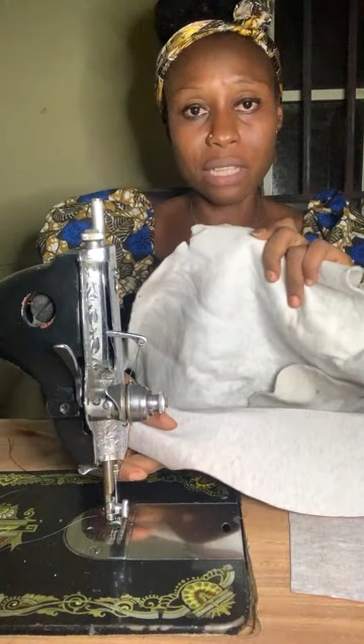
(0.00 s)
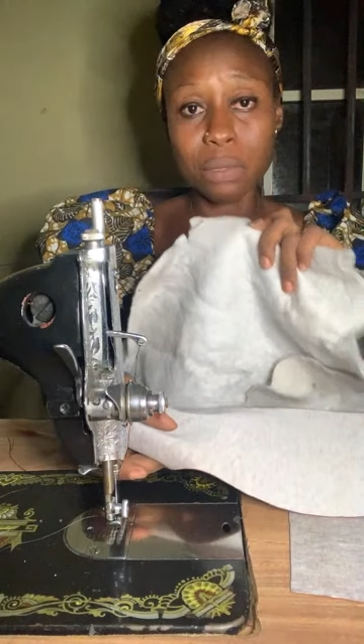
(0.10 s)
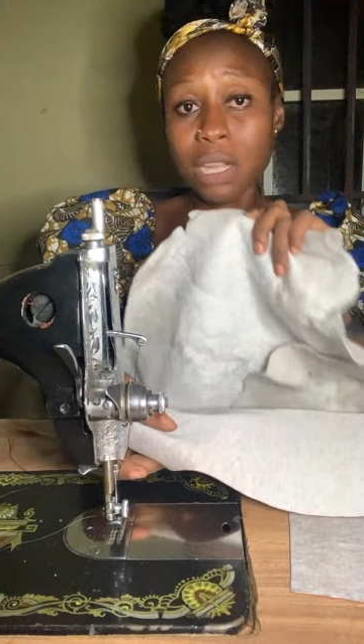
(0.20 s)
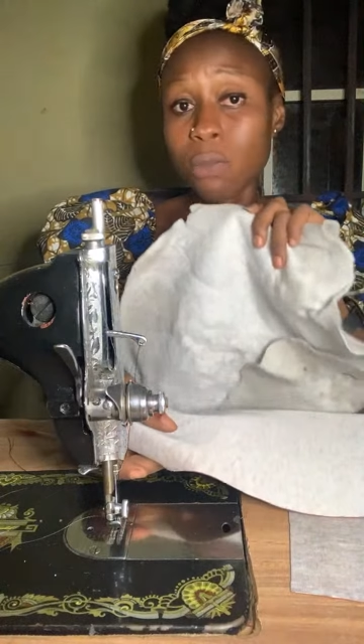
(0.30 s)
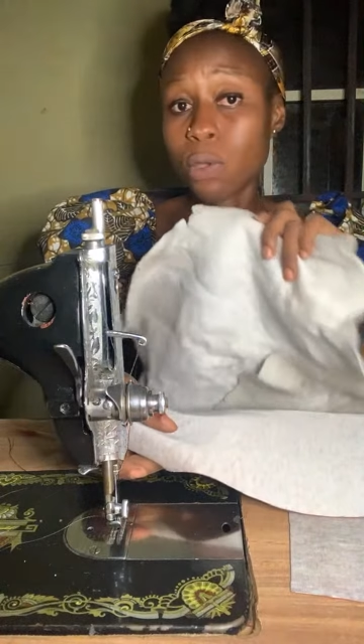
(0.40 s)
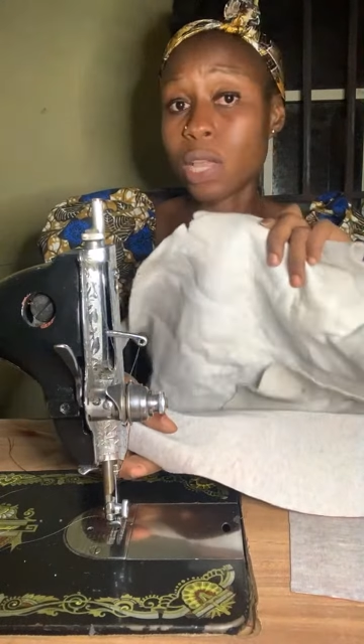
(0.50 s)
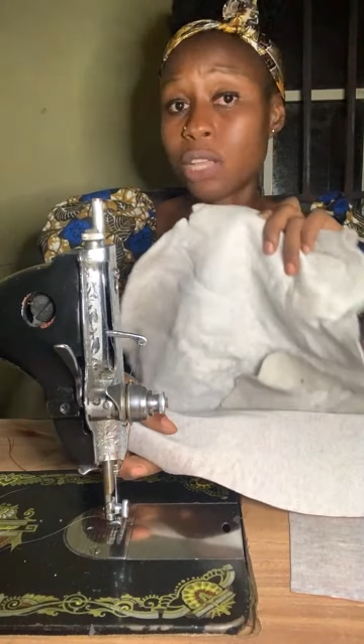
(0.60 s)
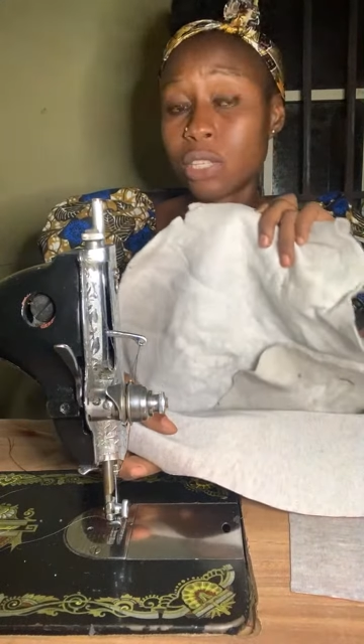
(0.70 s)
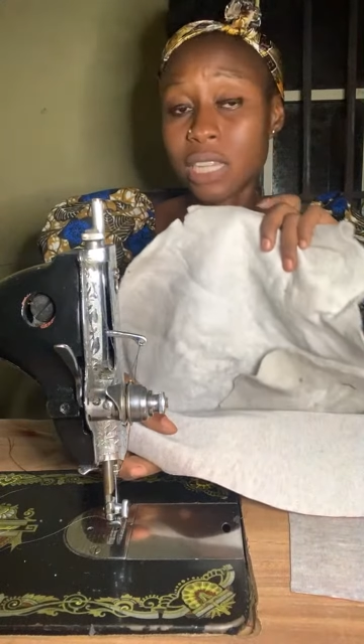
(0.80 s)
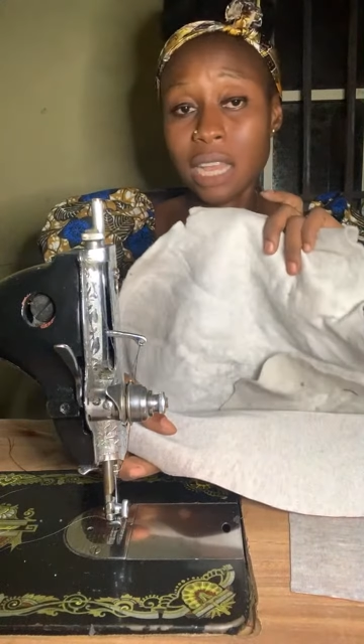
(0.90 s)
especially when you are
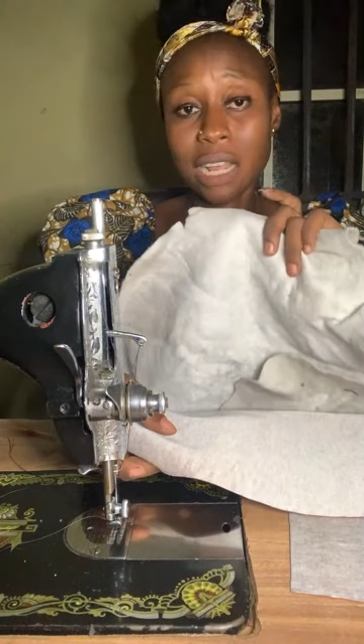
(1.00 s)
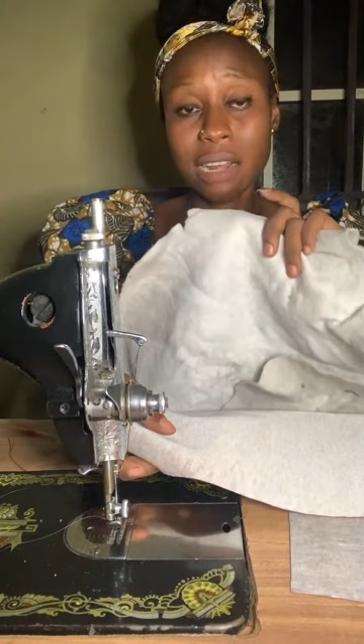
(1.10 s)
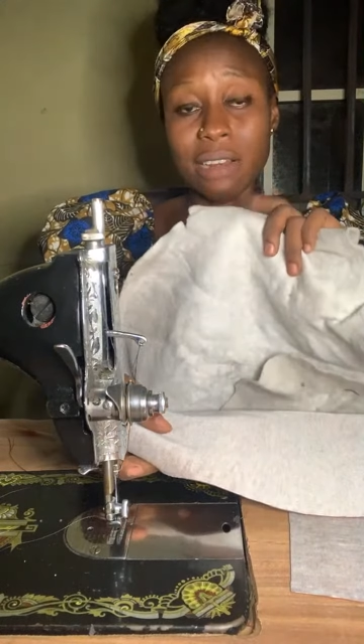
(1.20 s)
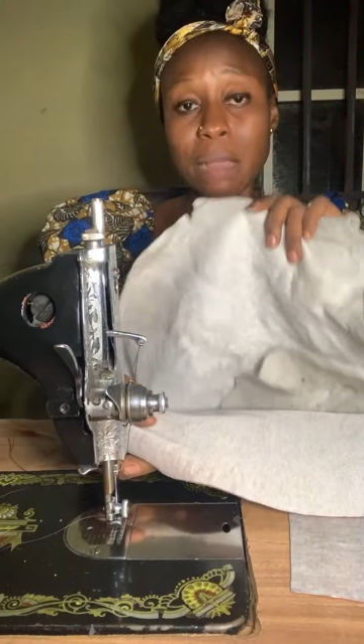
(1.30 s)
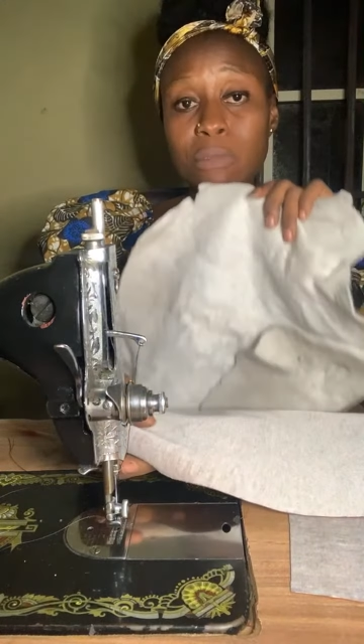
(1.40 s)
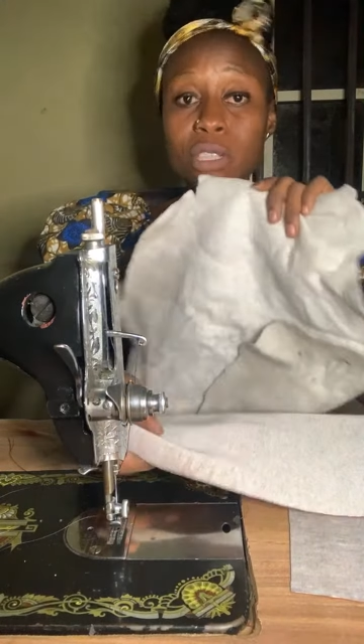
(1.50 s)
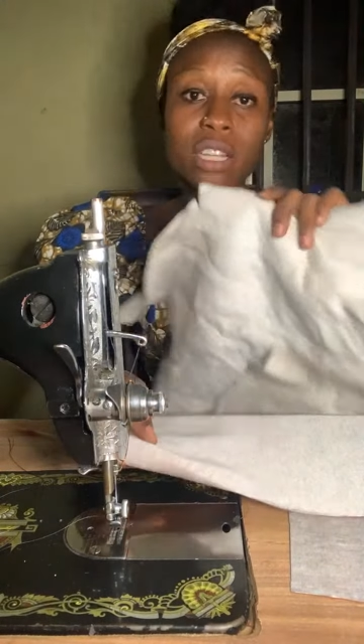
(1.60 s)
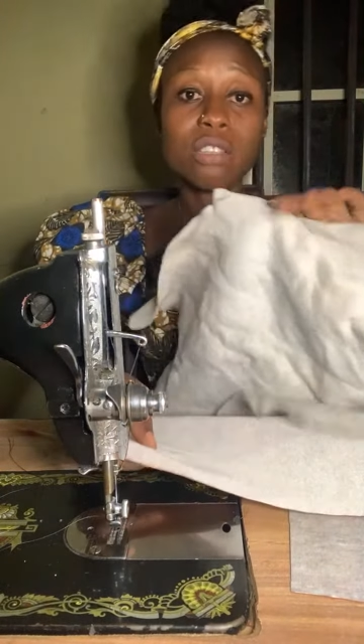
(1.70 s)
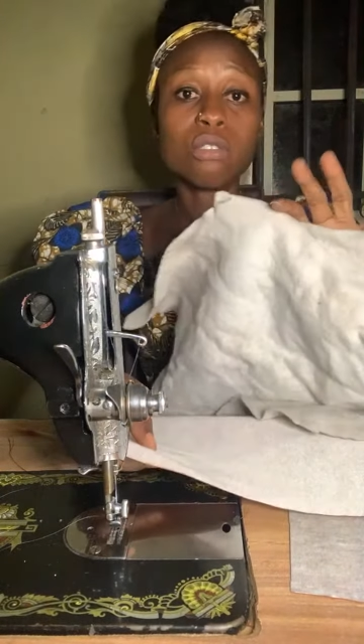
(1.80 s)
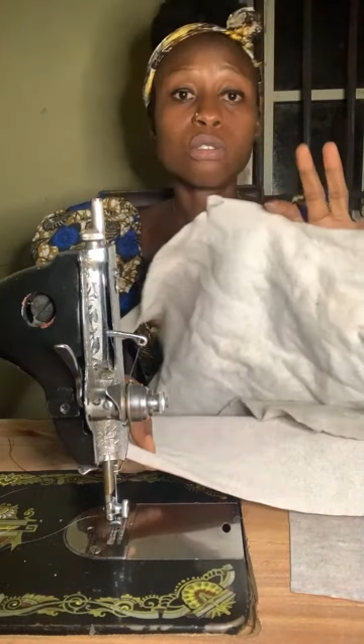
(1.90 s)
using ankara, they are
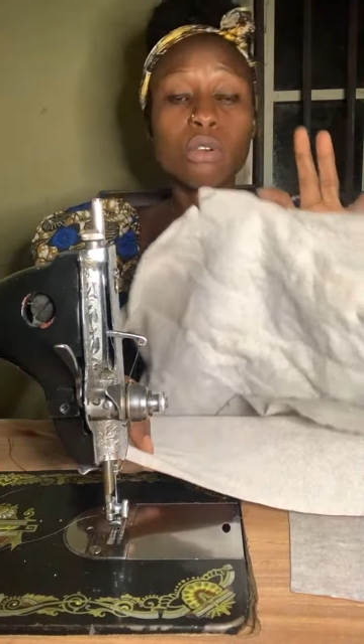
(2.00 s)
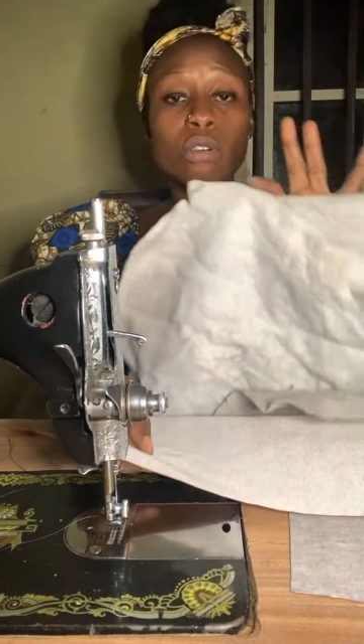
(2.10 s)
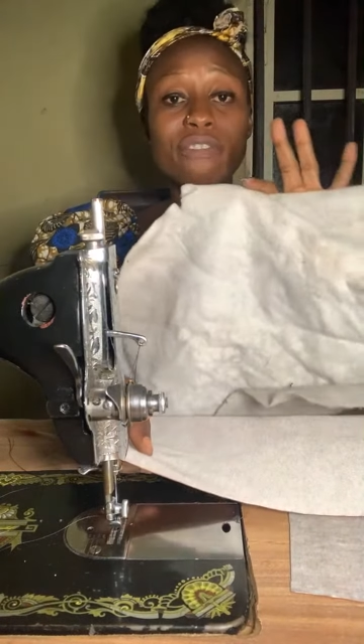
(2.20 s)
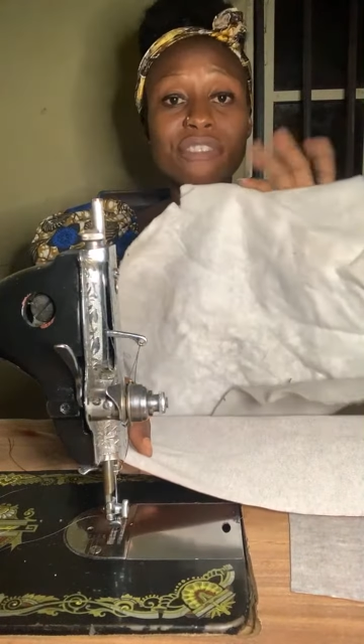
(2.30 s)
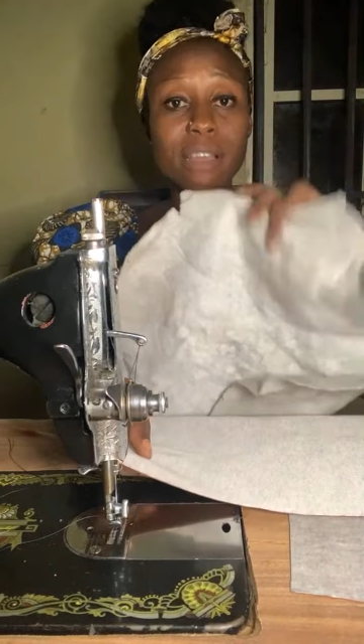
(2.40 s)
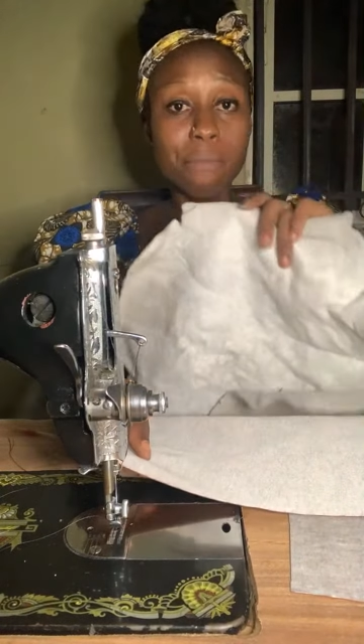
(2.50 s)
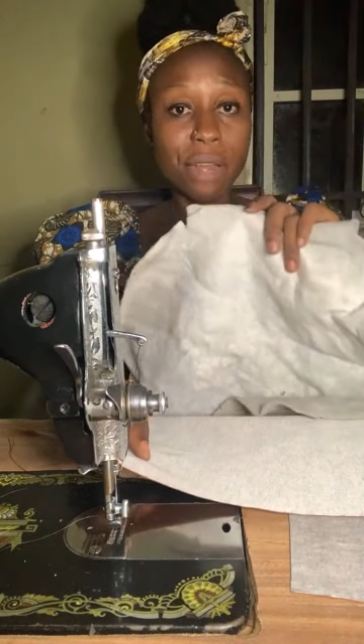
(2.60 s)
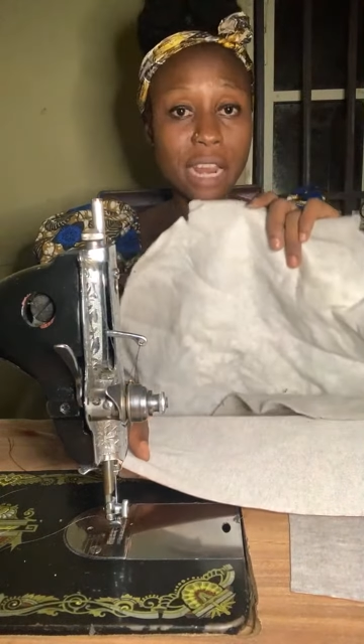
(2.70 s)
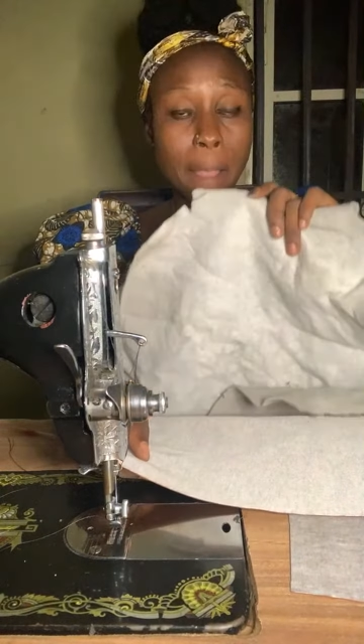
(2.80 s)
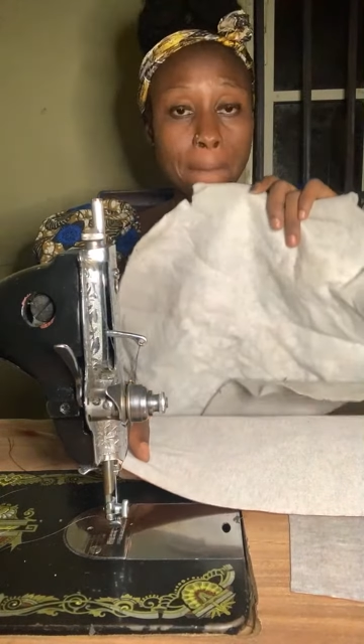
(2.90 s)
mostly used on fabric.